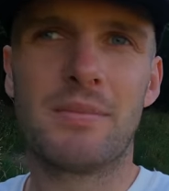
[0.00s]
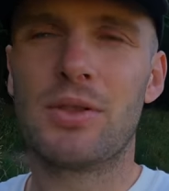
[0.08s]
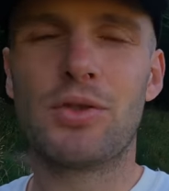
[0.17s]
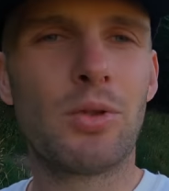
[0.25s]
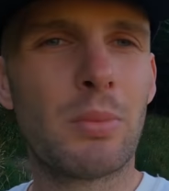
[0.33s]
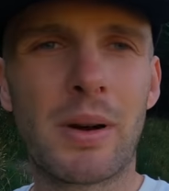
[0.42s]

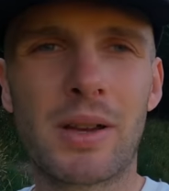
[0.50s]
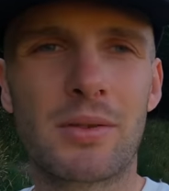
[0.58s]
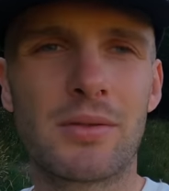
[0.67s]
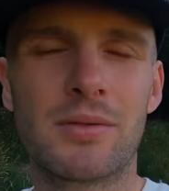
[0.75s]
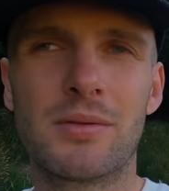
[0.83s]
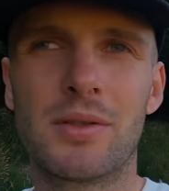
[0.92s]
enduro bike
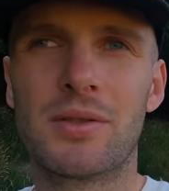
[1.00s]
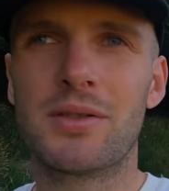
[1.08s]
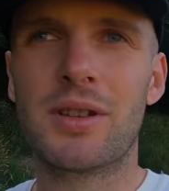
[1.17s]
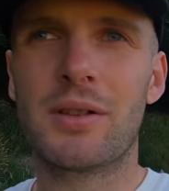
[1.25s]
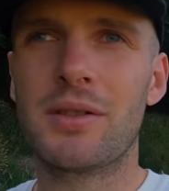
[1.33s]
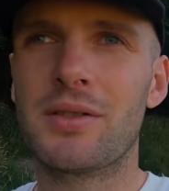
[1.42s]

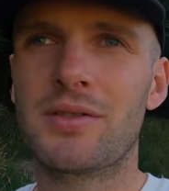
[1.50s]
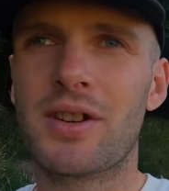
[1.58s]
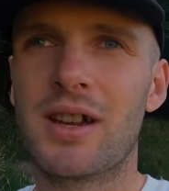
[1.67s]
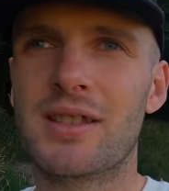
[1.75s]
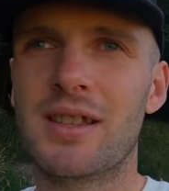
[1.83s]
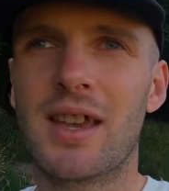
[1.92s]
on downhill
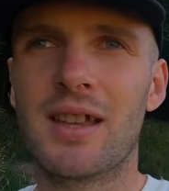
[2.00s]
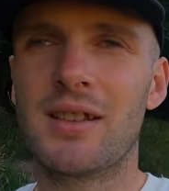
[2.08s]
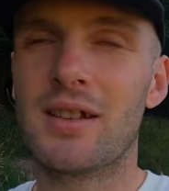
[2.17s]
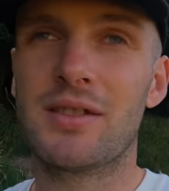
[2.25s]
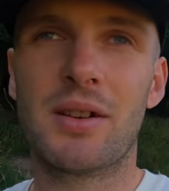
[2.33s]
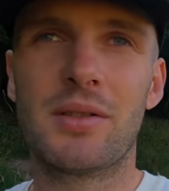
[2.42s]
tracks
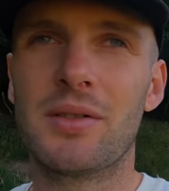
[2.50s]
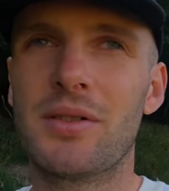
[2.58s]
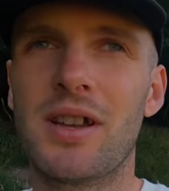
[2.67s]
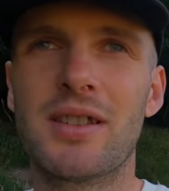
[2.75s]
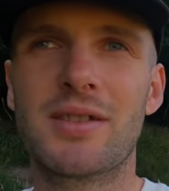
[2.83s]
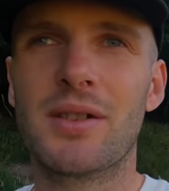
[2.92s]
again at a downhill
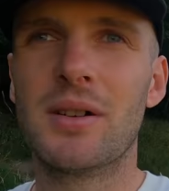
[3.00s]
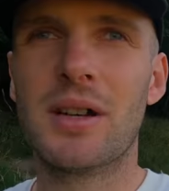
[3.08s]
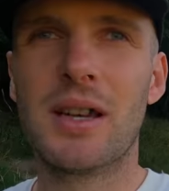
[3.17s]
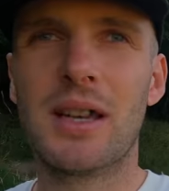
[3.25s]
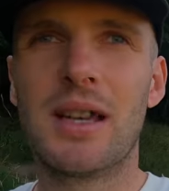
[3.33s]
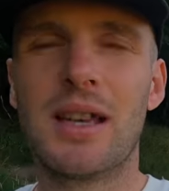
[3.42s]
race, so
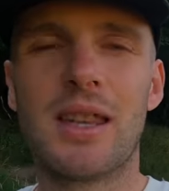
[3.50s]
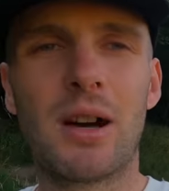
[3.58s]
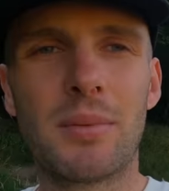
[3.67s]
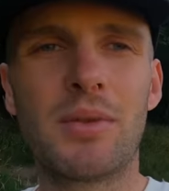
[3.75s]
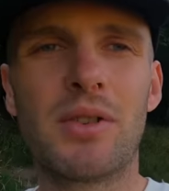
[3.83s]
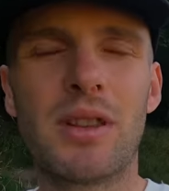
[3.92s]

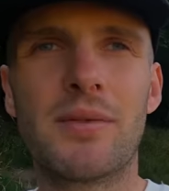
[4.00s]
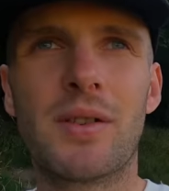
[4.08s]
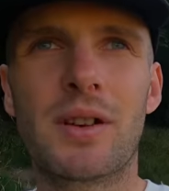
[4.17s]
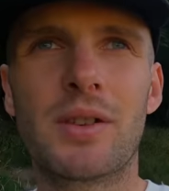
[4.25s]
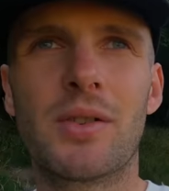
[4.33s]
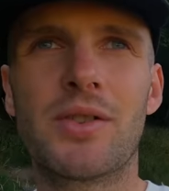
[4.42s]
that'll be a really
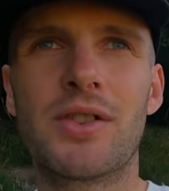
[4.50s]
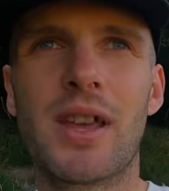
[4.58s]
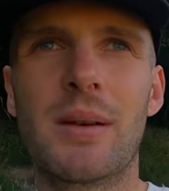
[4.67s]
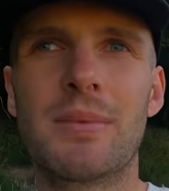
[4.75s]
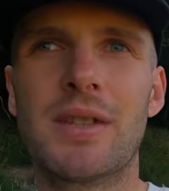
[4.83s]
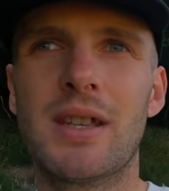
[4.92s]
fun
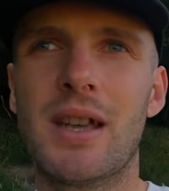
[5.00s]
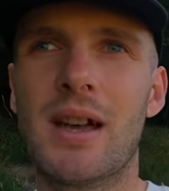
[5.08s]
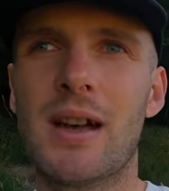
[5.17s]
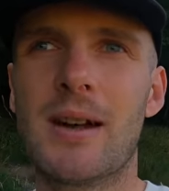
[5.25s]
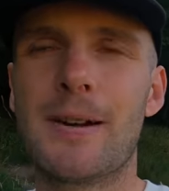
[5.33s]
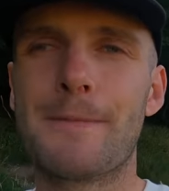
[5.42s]
concept.
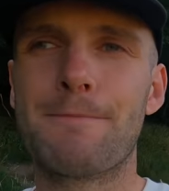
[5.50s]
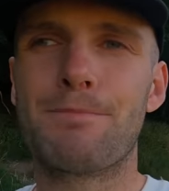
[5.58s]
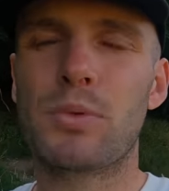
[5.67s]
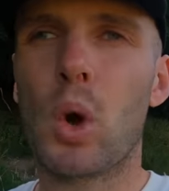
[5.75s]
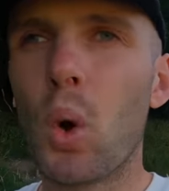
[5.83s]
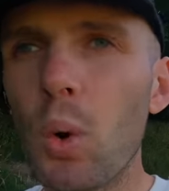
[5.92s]

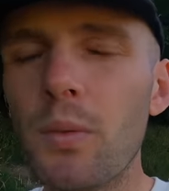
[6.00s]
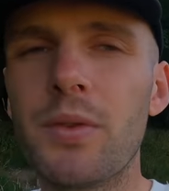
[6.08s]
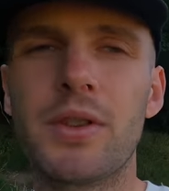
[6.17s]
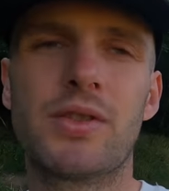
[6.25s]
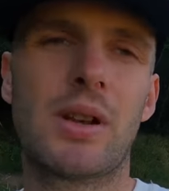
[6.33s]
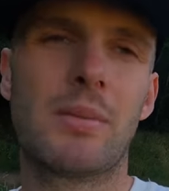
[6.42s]

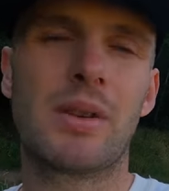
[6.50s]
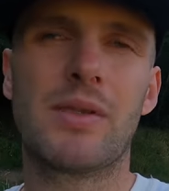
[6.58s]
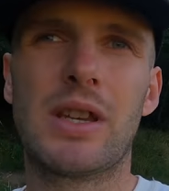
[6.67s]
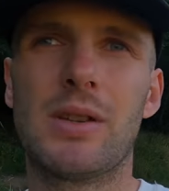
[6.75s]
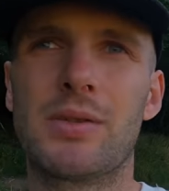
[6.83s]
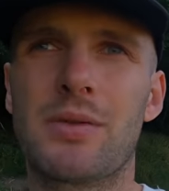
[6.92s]
Hopefully try and bring
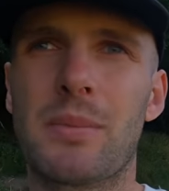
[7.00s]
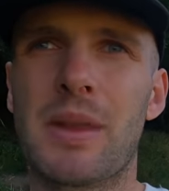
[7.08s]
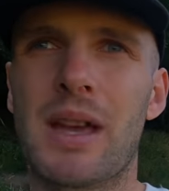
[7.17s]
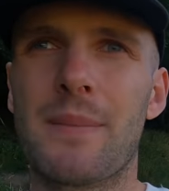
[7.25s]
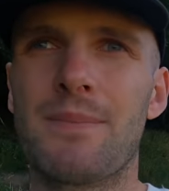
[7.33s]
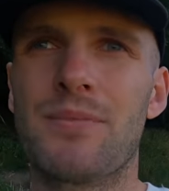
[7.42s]
videos from
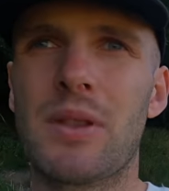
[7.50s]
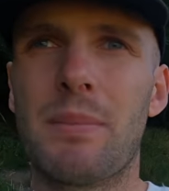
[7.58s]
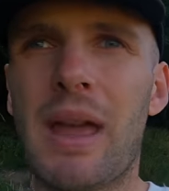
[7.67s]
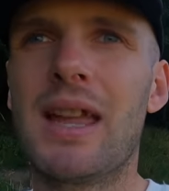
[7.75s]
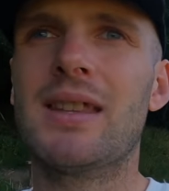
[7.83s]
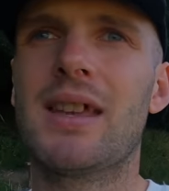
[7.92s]
that,
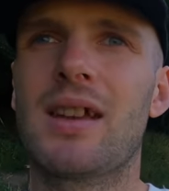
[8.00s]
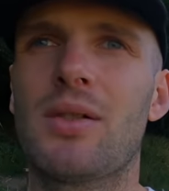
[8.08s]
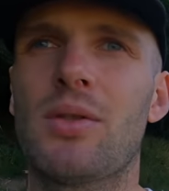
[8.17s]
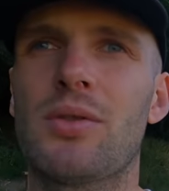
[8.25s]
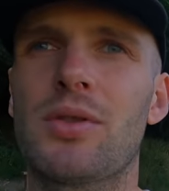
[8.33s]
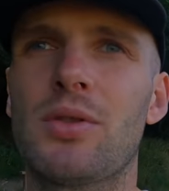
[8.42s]
depending
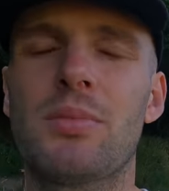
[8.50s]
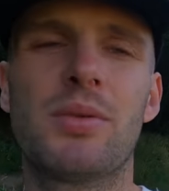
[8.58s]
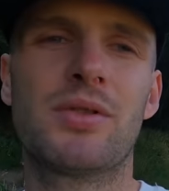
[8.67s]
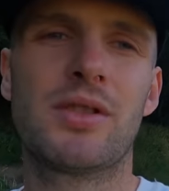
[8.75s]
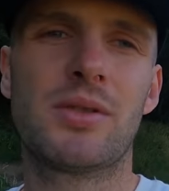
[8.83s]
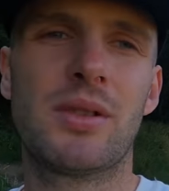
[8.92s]
on the
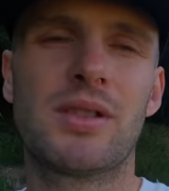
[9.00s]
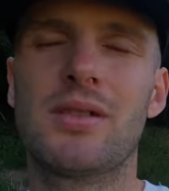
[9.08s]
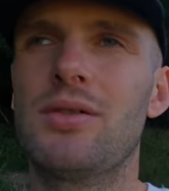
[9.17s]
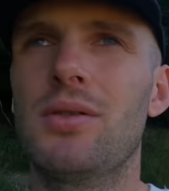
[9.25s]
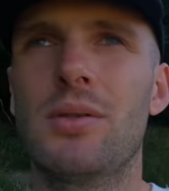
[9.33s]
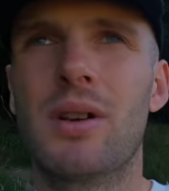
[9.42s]
GoPro
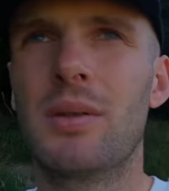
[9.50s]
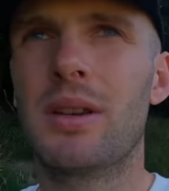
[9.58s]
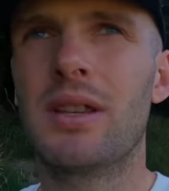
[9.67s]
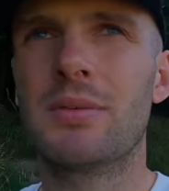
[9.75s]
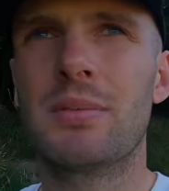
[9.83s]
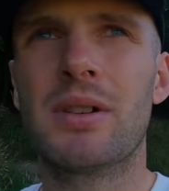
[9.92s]
situation. You know how
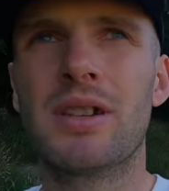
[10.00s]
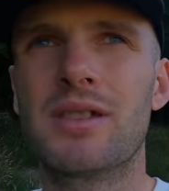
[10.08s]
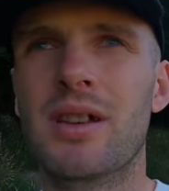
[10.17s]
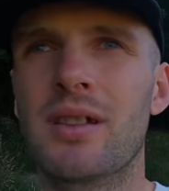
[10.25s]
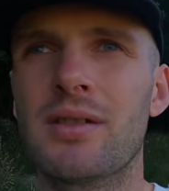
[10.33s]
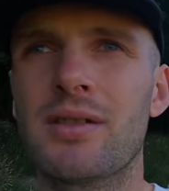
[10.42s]
it is with British
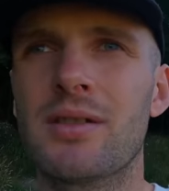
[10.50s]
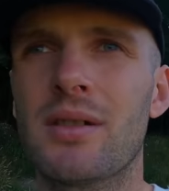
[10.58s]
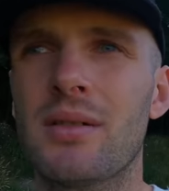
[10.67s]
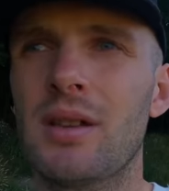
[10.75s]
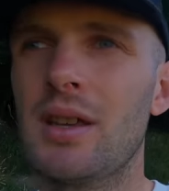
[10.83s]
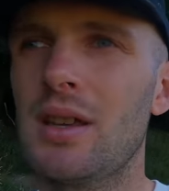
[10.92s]
cycling,
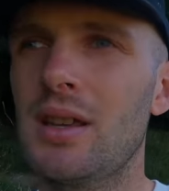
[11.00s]
so